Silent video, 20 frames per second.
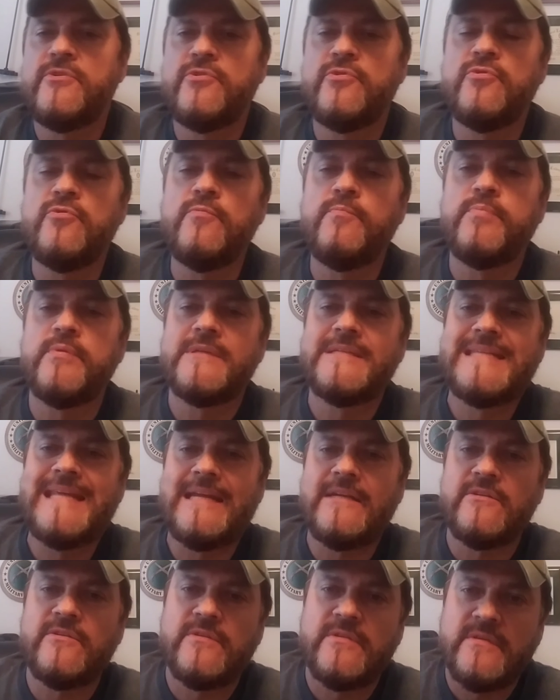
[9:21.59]
to
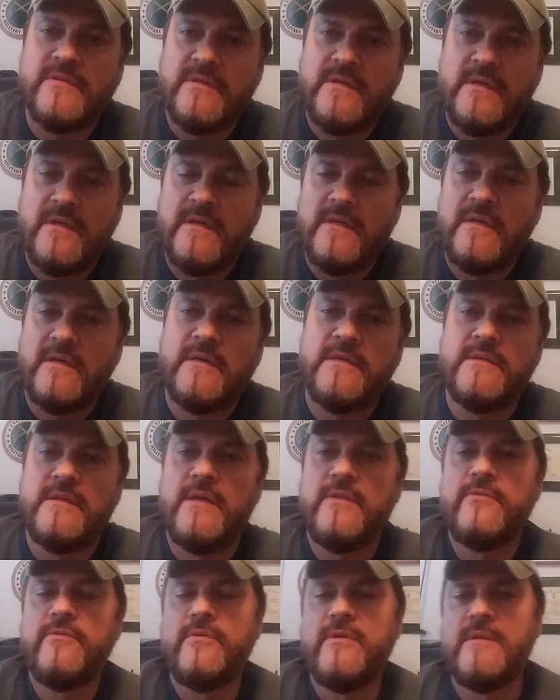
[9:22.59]
protect
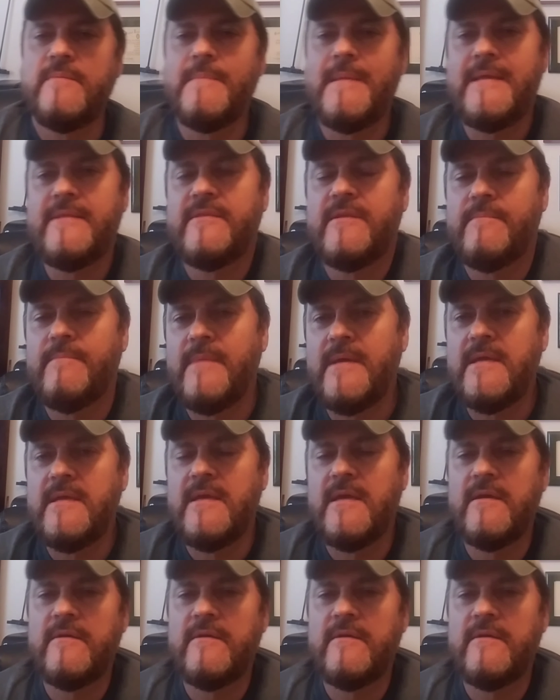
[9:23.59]
another inmate that may